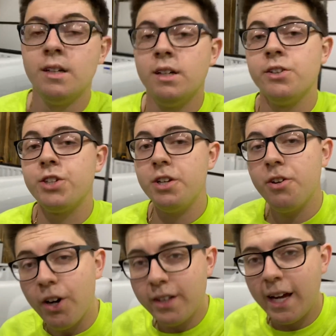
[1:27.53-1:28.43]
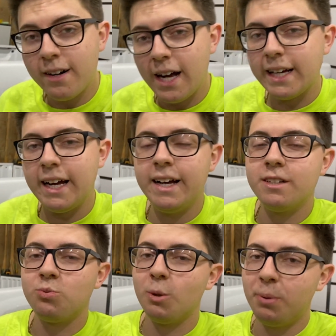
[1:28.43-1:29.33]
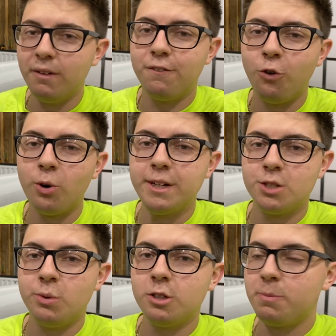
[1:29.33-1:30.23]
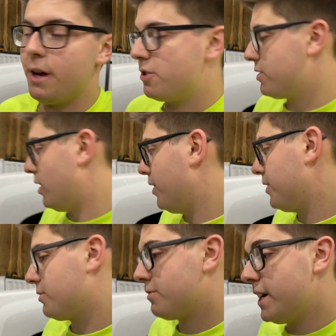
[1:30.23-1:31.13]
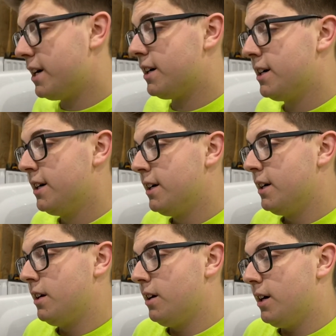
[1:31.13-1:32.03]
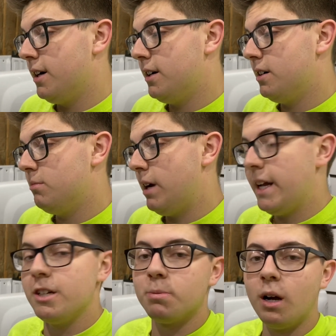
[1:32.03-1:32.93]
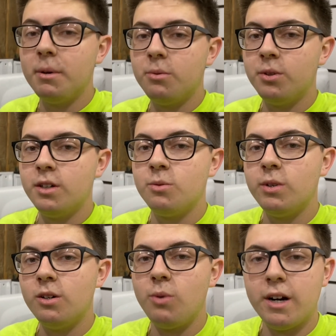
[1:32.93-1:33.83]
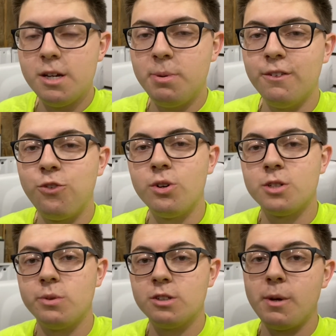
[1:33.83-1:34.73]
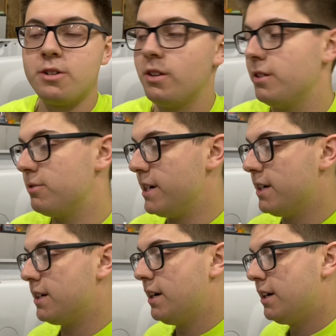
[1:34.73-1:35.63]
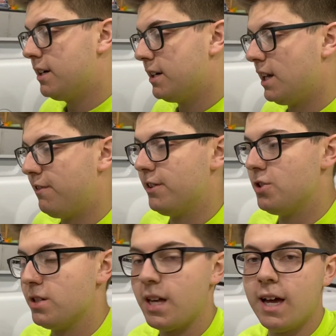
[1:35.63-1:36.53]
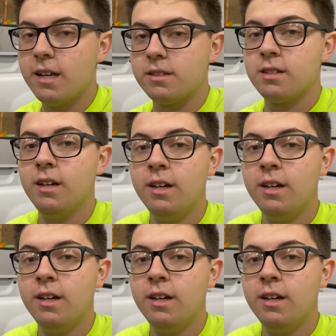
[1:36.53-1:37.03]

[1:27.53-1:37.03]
So you heard that right, guys. We're putting 4-inch wheel spacers on the rear. And you're probably wondering, well, why are you putting 4-inch wheel spacers on the rear if it just has